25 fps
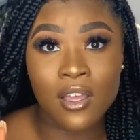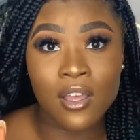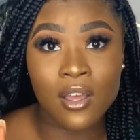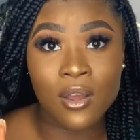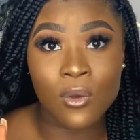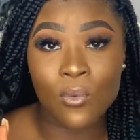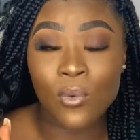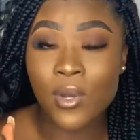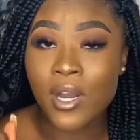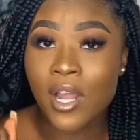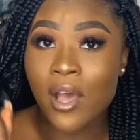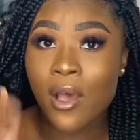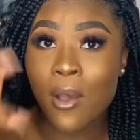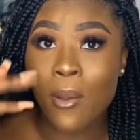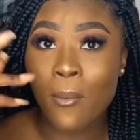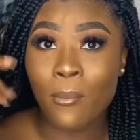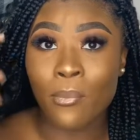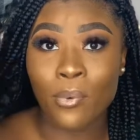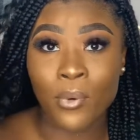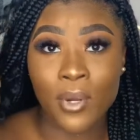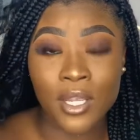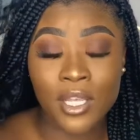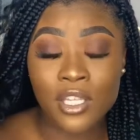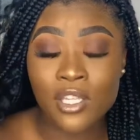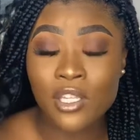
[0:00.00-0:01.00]
without
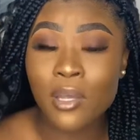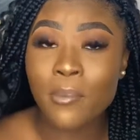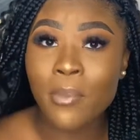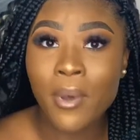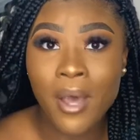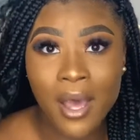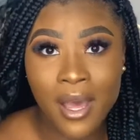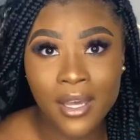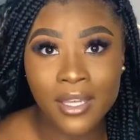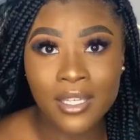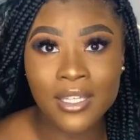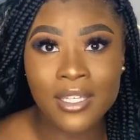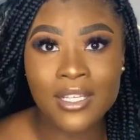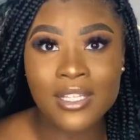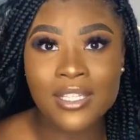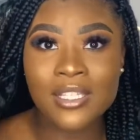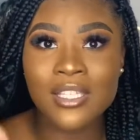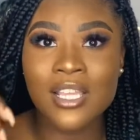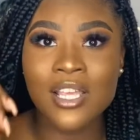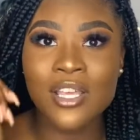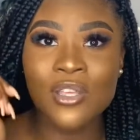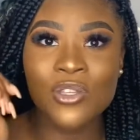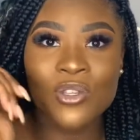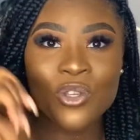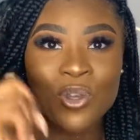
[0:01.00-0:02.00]
breaking your pockets,
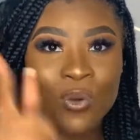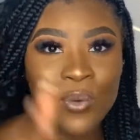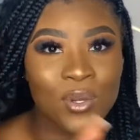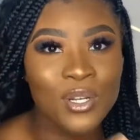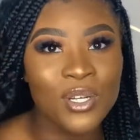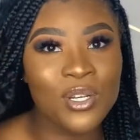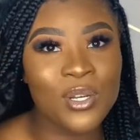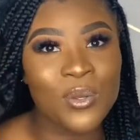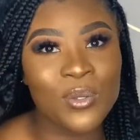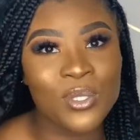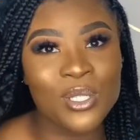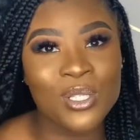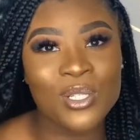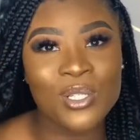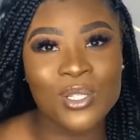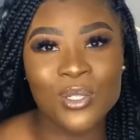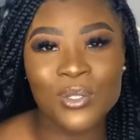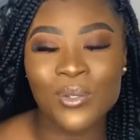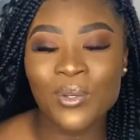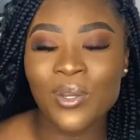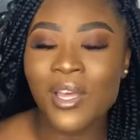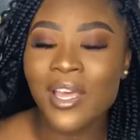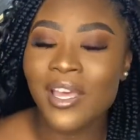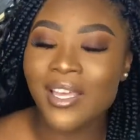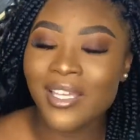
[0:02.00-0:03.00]
you already know what to do.
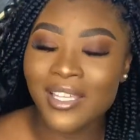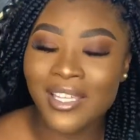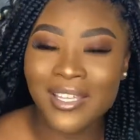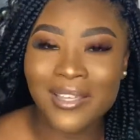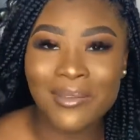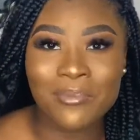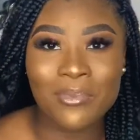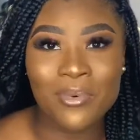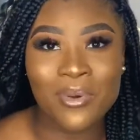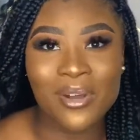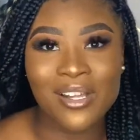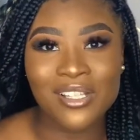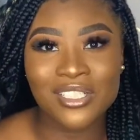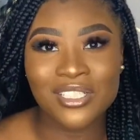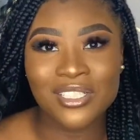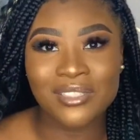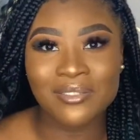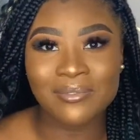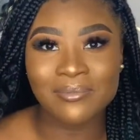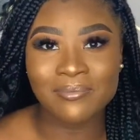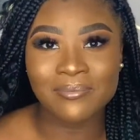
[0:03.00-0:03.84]
Keep watching.